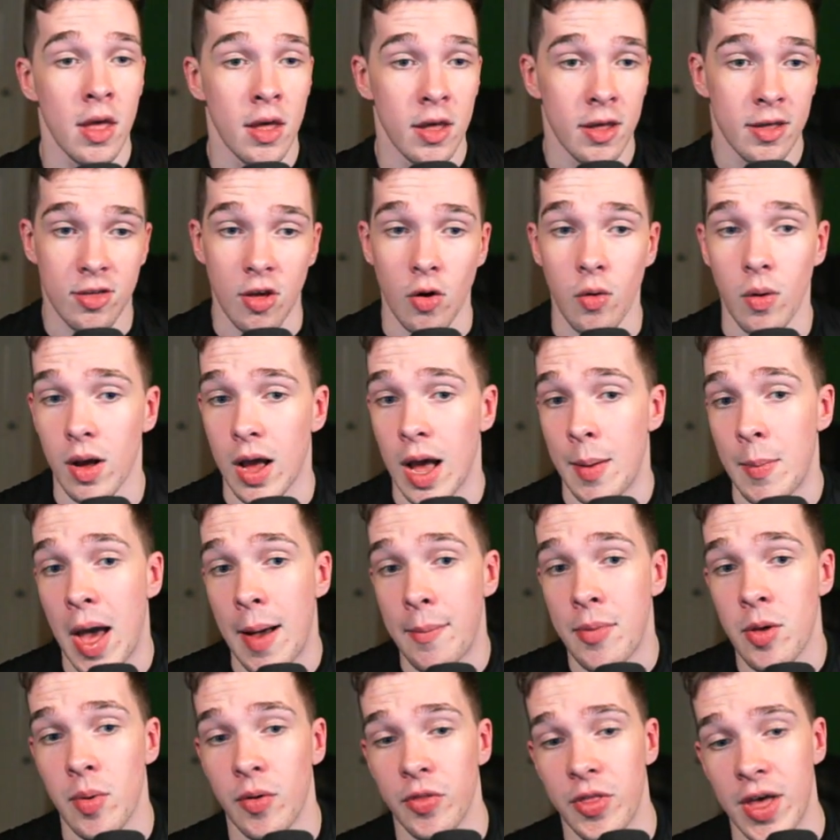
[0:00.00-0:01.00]
So I'm
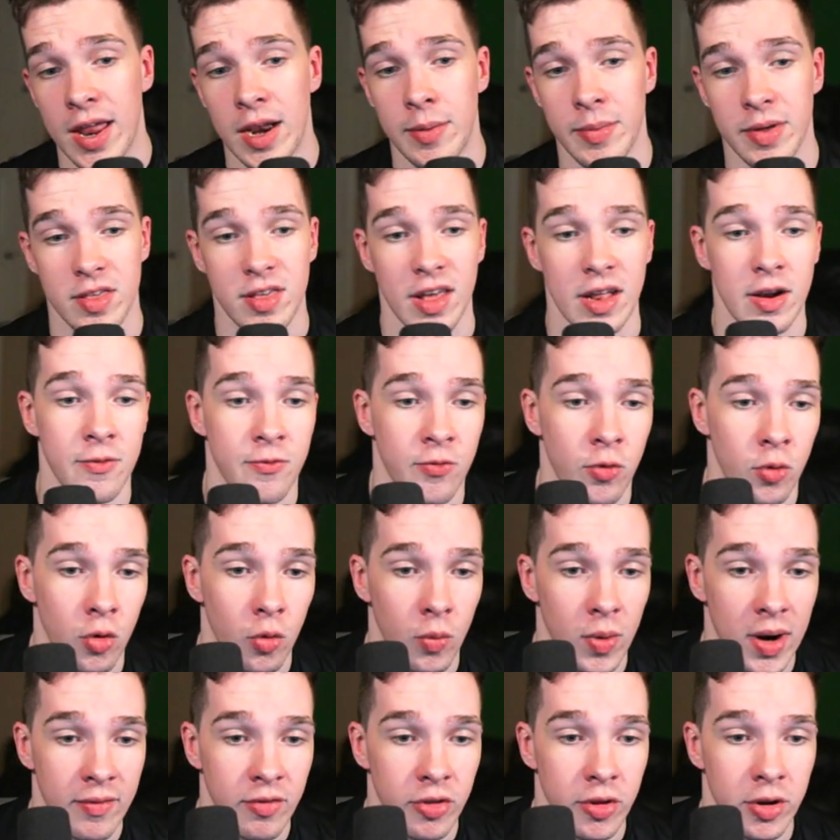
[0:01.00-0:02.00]
happy about that. I'm excited for
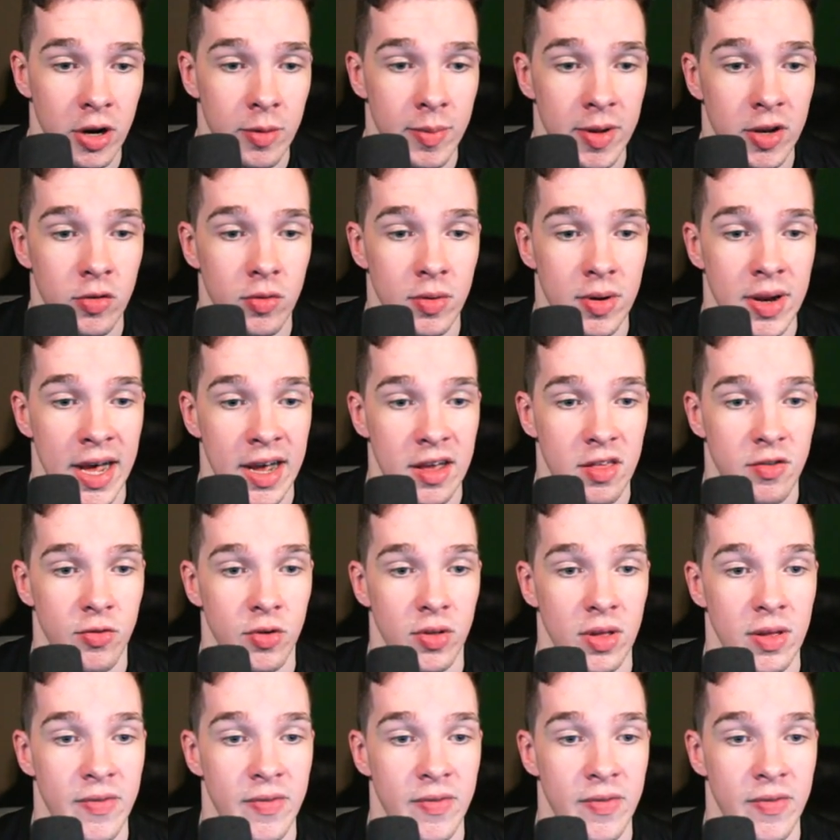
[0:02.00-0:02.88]
whatever they're going to be doing next for the